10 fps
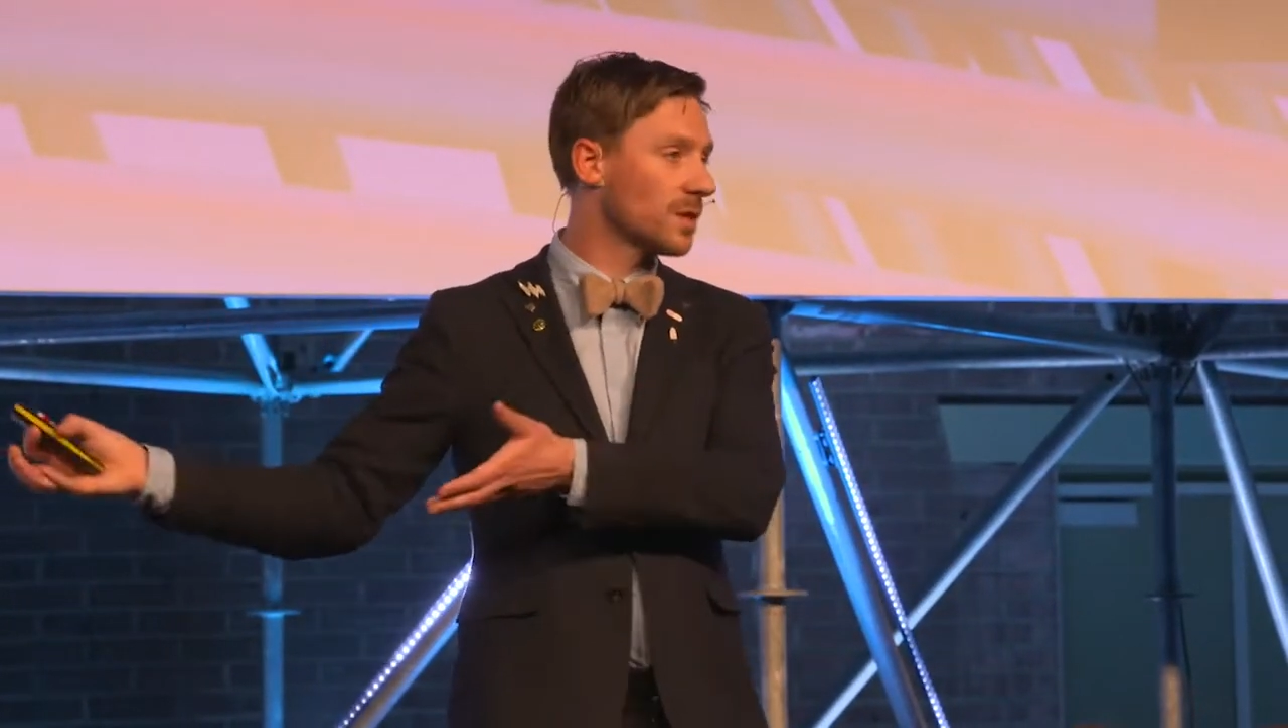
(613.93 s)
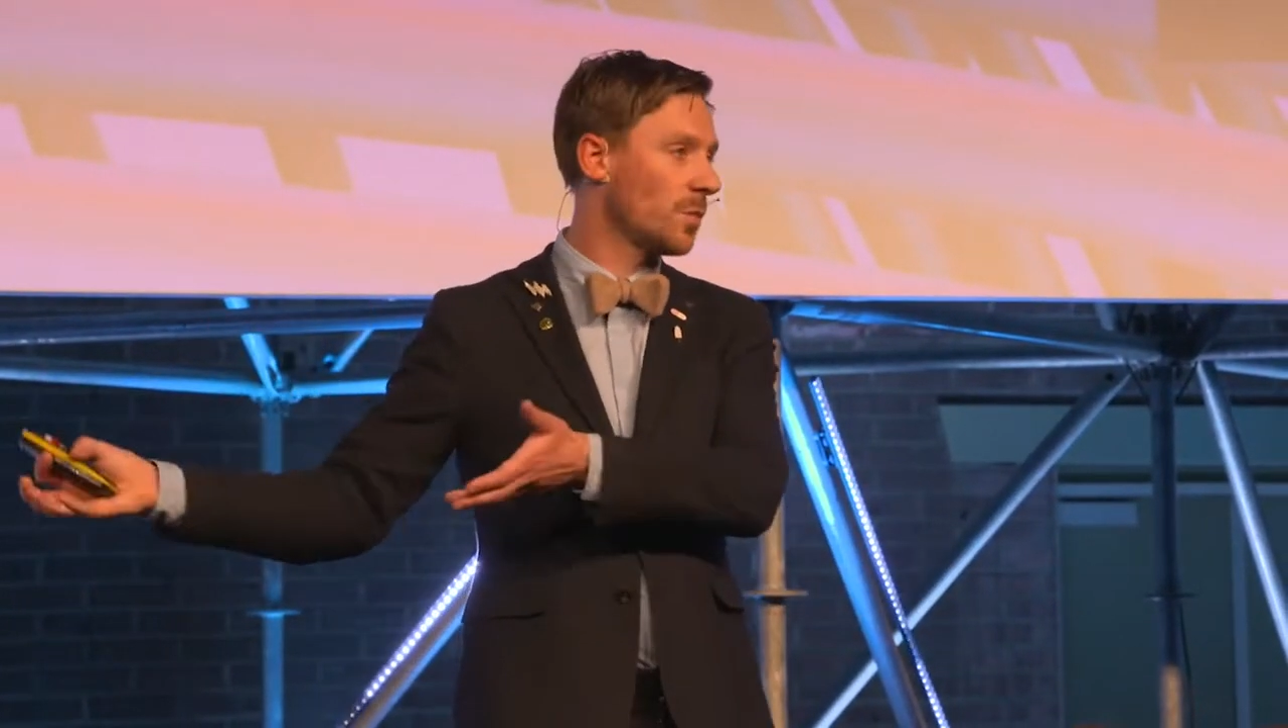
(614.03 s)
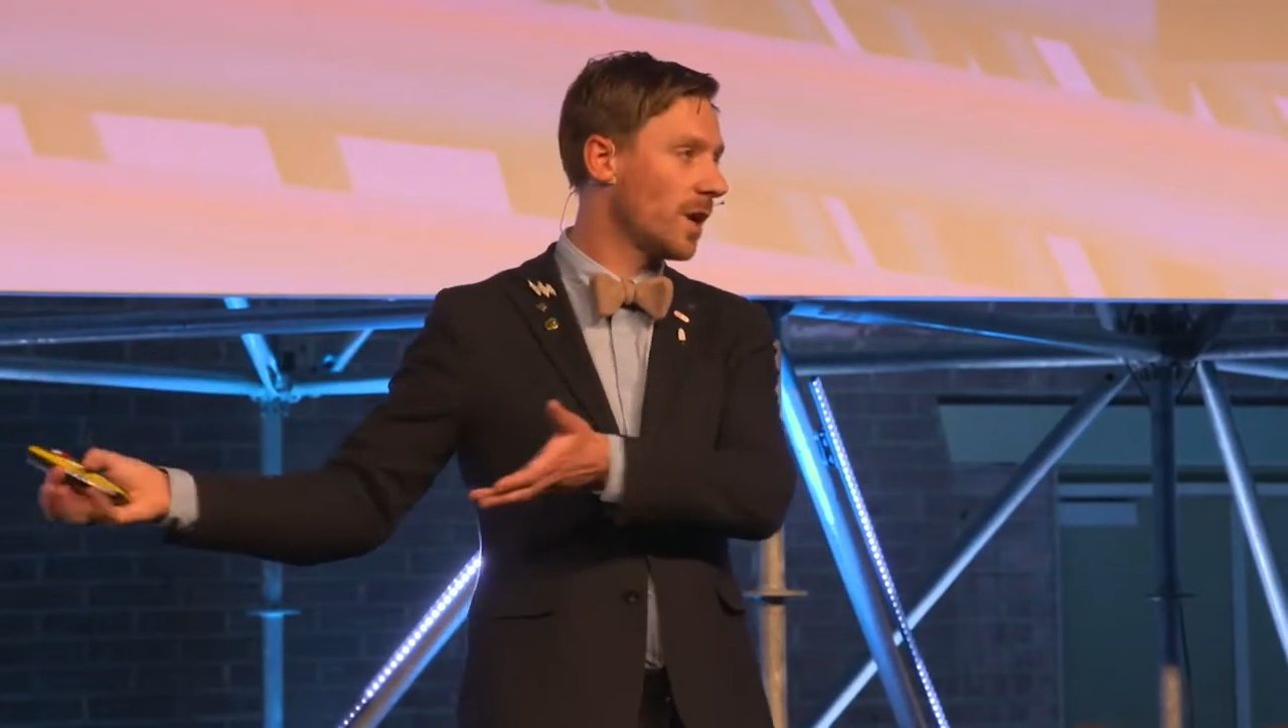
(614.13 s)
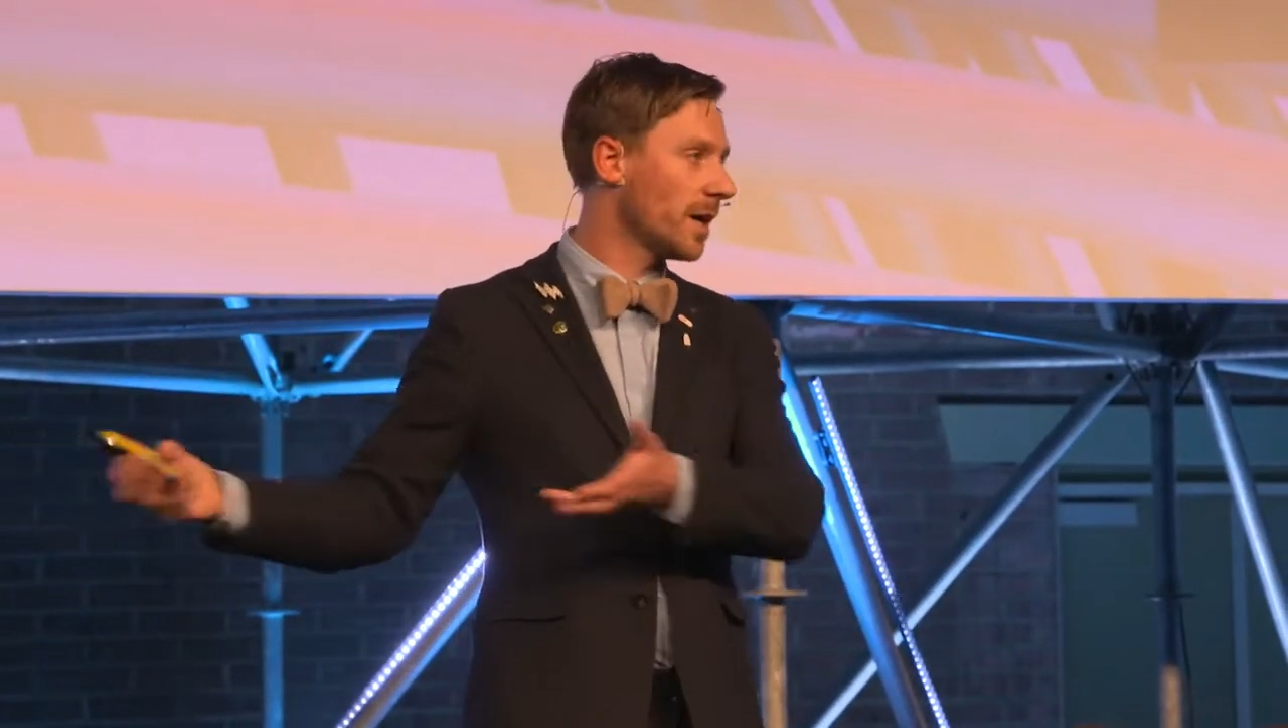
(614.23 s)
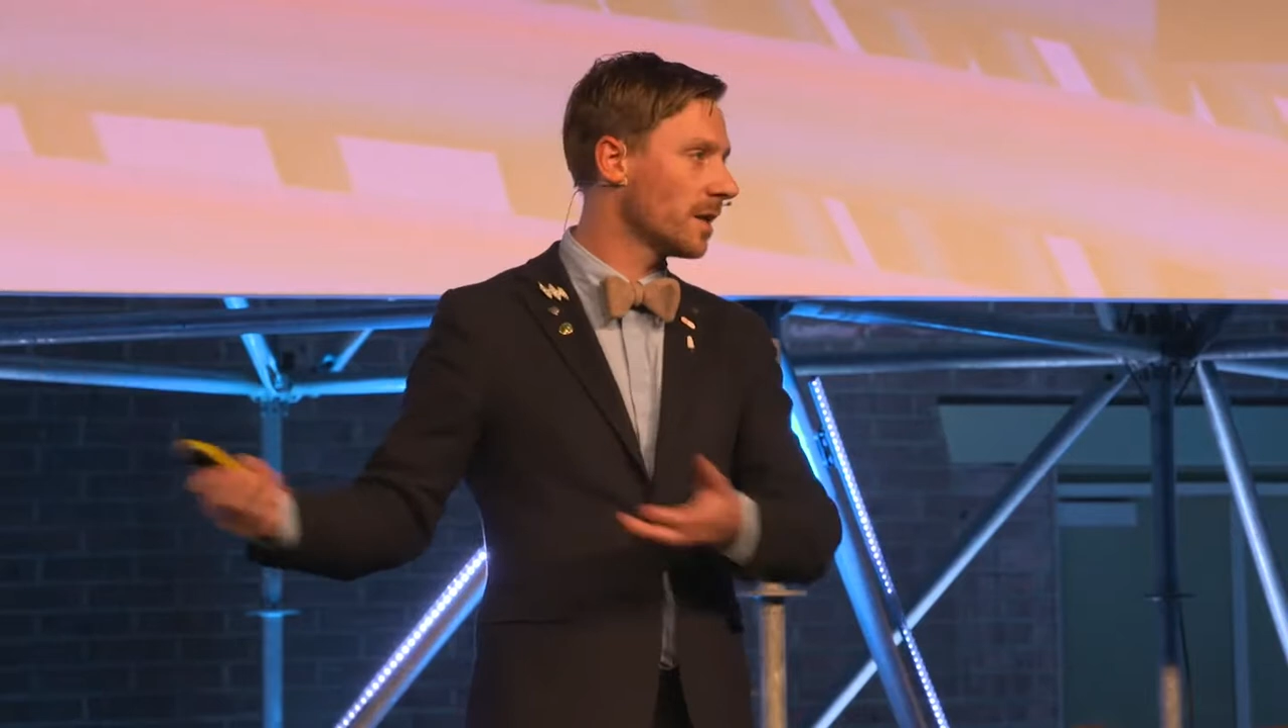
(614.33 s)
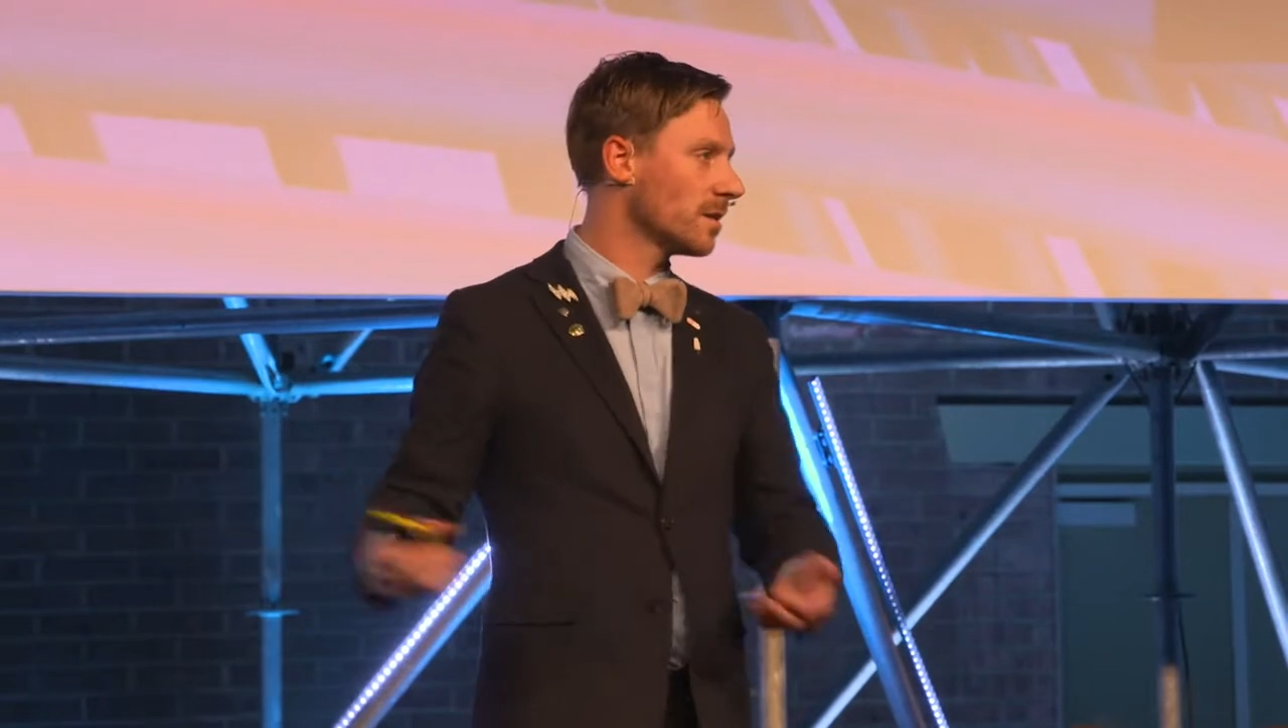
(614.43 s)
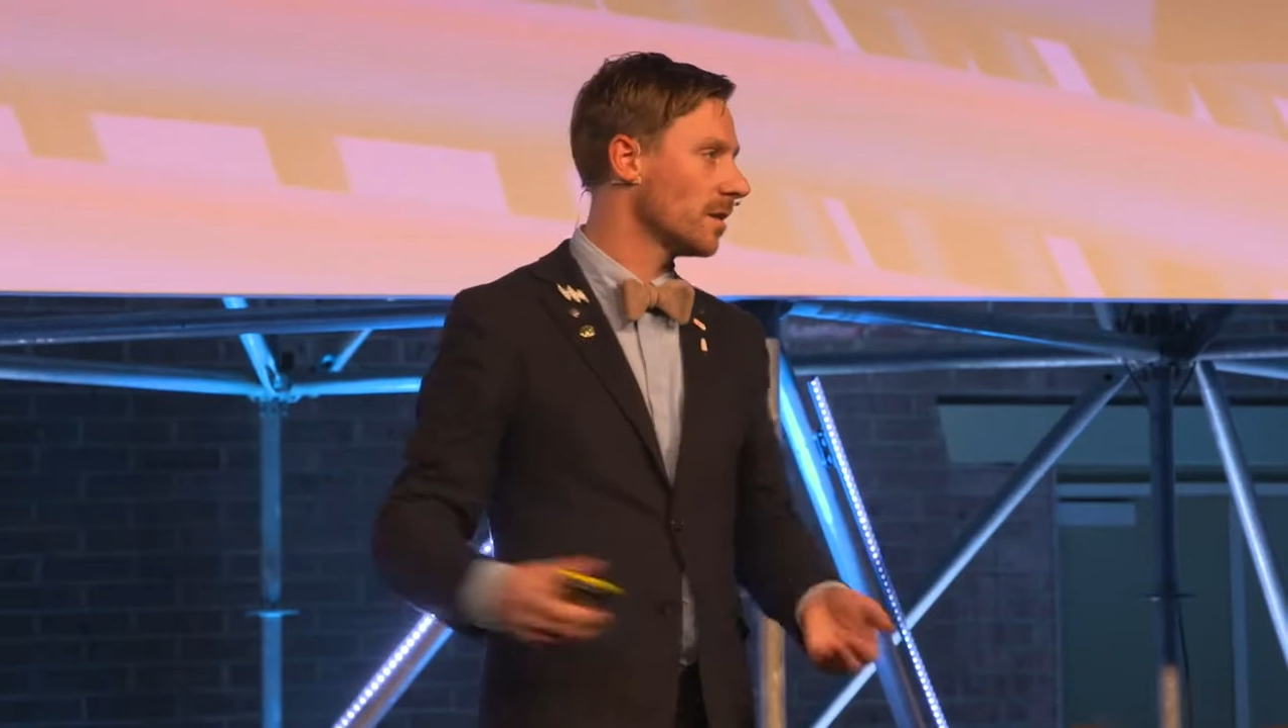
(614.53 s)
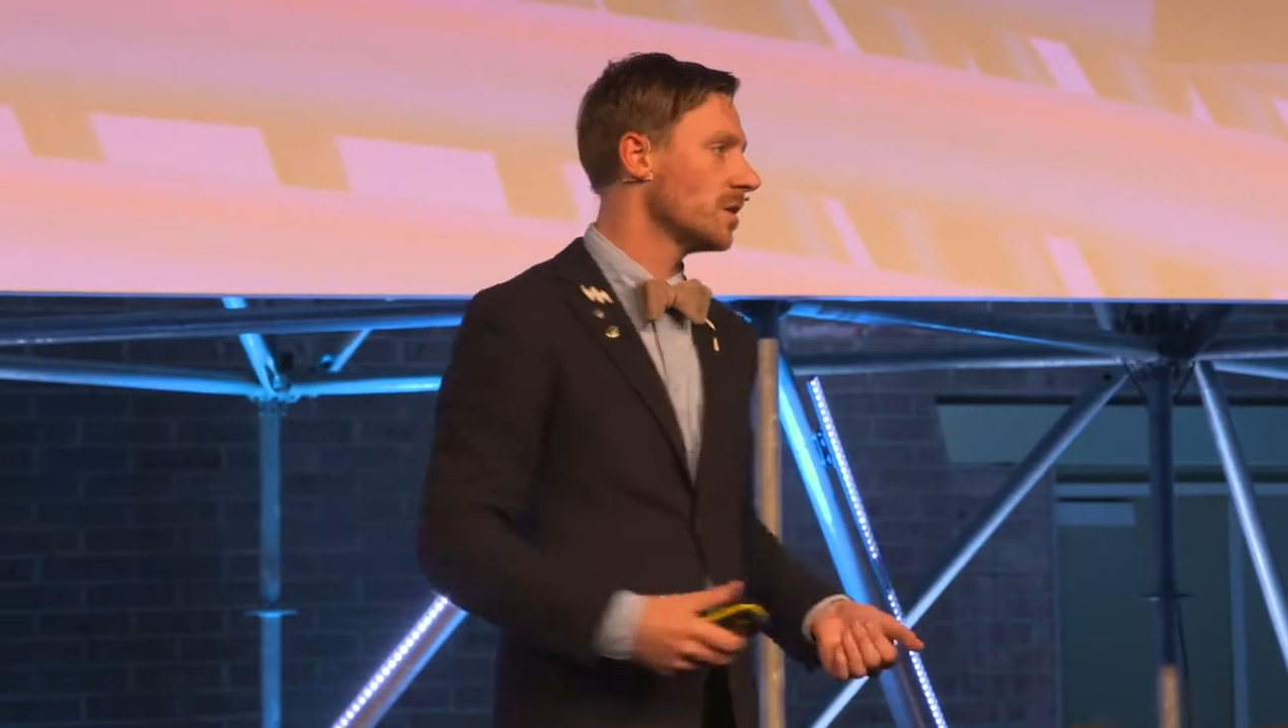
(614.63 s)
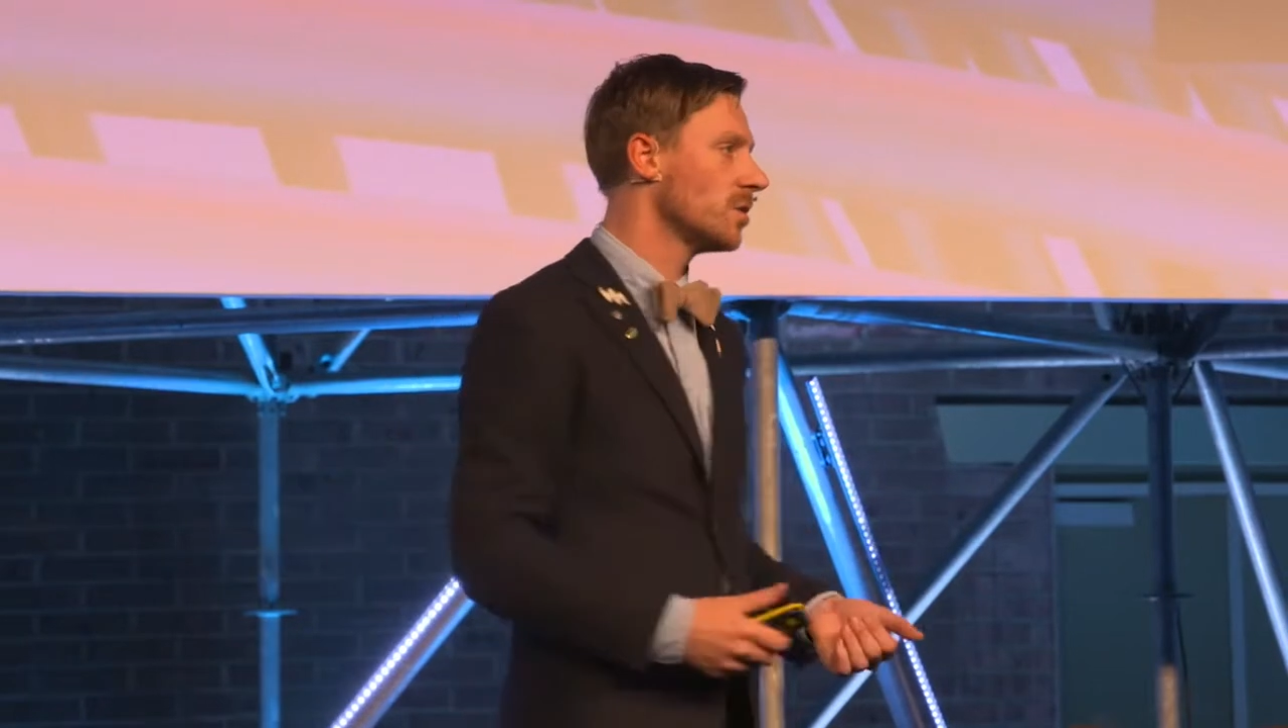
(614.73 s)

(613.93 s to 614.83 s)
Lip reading: supplying